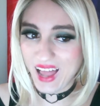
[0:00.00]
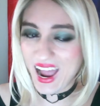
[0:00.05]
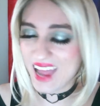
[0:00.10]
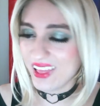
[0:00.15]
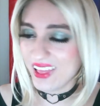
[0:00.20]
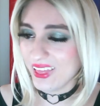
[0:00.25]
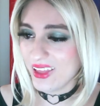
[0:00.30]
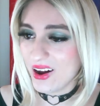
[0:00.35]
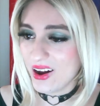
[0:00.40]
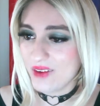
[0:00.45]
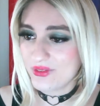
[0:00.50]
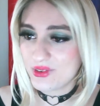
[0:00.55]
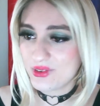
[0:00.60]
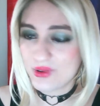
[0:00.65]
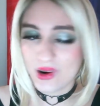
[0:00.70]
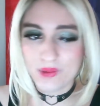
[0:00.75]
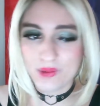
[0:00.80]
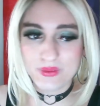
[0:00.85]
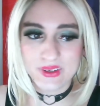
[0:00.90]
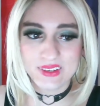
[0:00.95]
I love
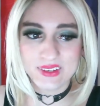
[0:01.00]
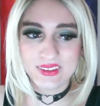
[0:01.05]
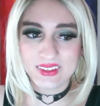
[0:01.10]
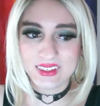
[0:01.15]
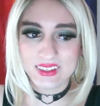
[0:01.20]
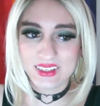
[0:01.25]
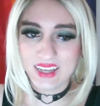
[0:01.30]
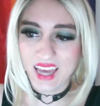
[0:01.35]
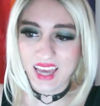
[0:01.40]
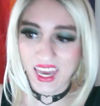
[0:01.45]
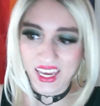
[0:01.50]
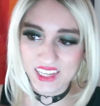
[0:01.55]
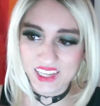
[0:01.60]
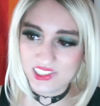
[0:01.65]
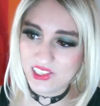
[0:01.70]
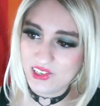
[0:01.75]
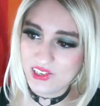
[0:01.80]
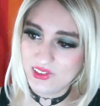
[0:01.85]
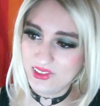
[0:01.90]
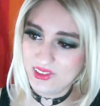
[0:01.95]
Tropius. A
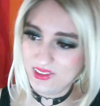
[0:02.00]
tier.